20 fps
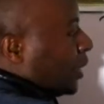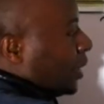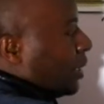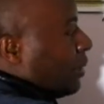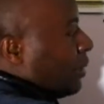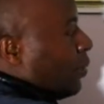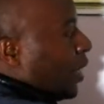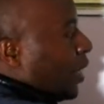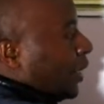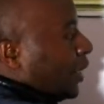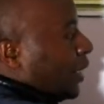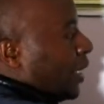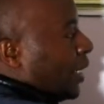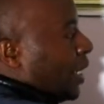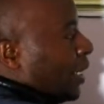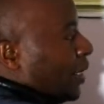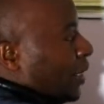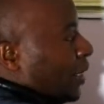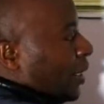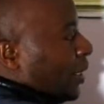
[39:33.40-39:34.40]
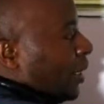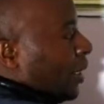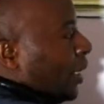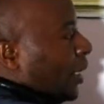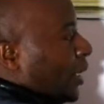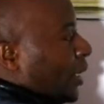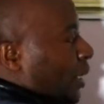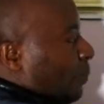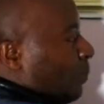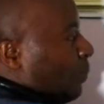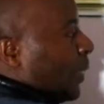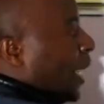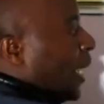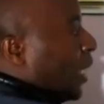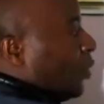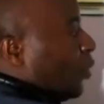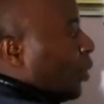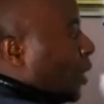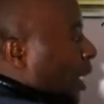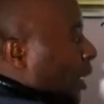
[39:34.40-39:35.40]
somewhere there. It's
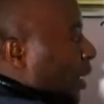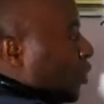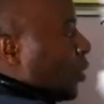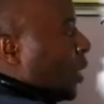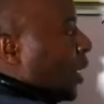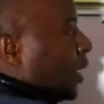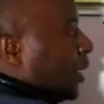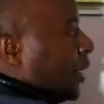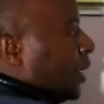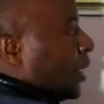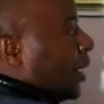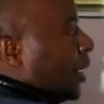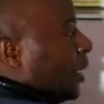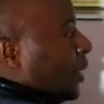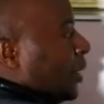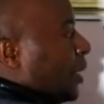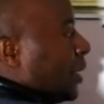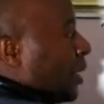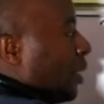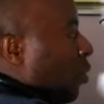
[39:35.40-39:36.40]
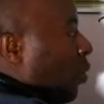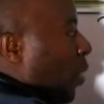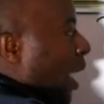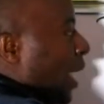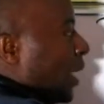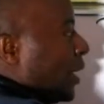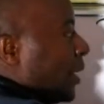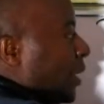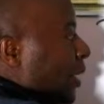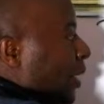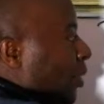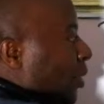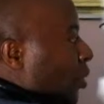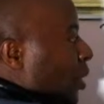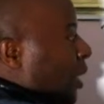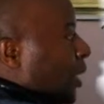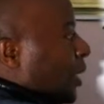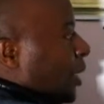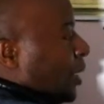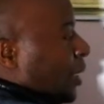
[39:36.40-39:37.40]
implied, you can't write it. There's a 1 seated on
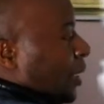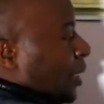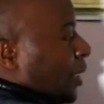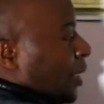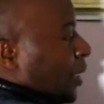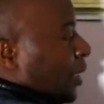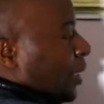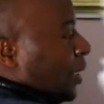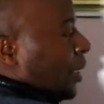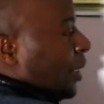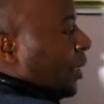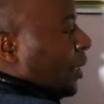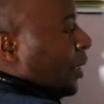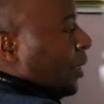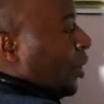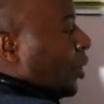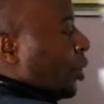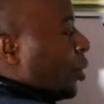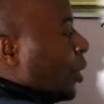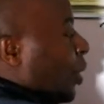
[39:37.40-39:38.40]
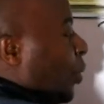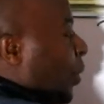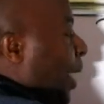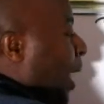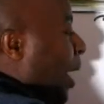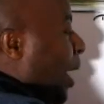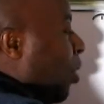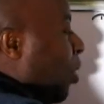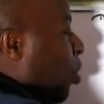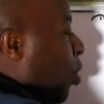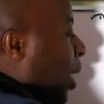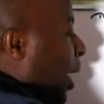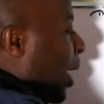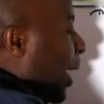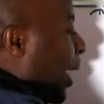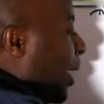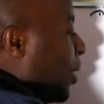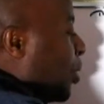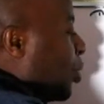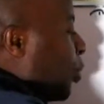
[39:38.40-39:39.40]
it. So then when I go
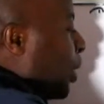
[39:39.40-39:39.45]
ahead to